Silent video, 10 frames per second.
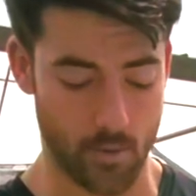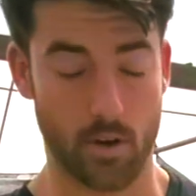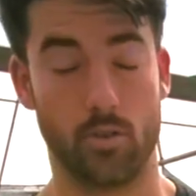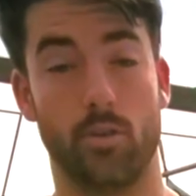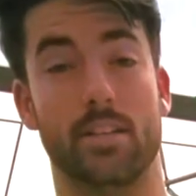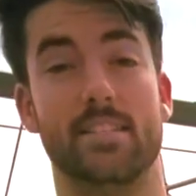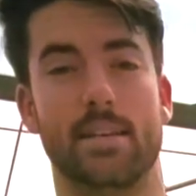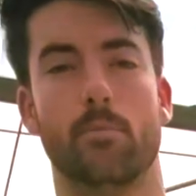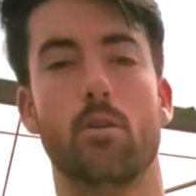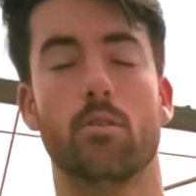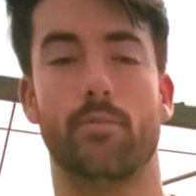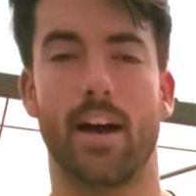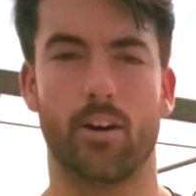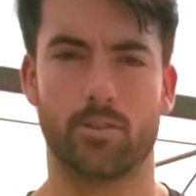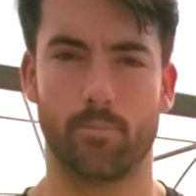we are doing a demo of
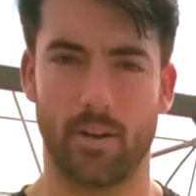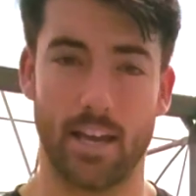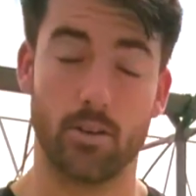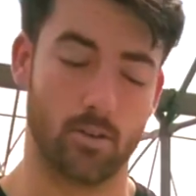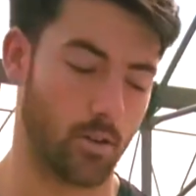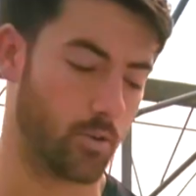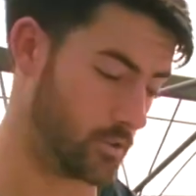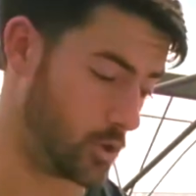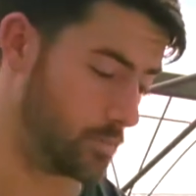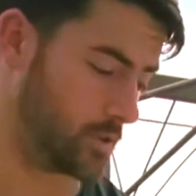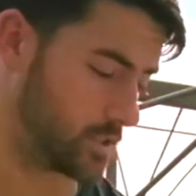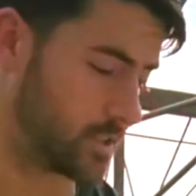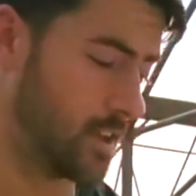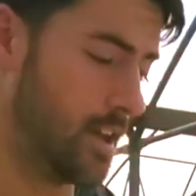how to plant your lotus tubers.